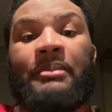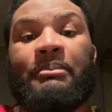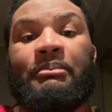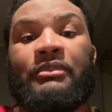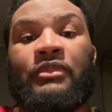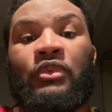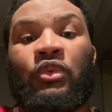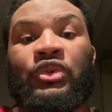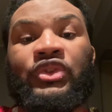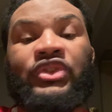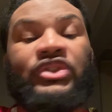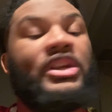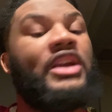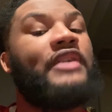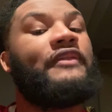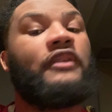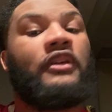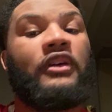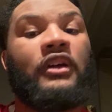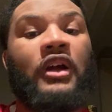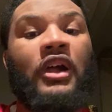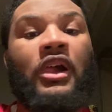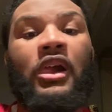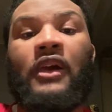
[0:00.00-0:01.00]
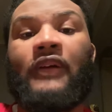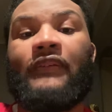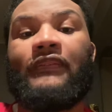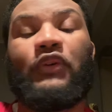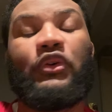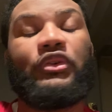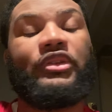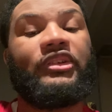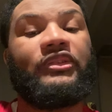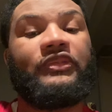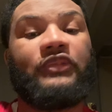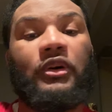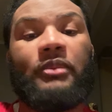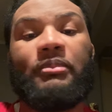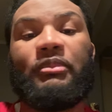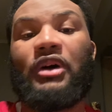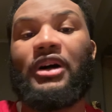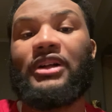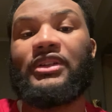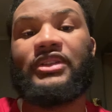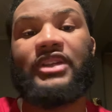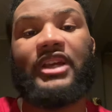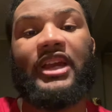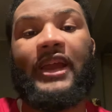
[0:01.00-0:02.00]
receiver for this
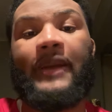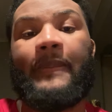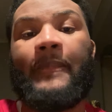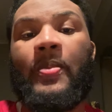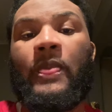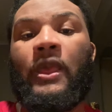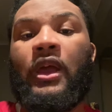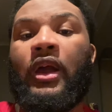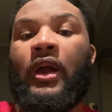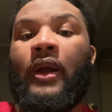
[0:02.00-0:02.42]
football team.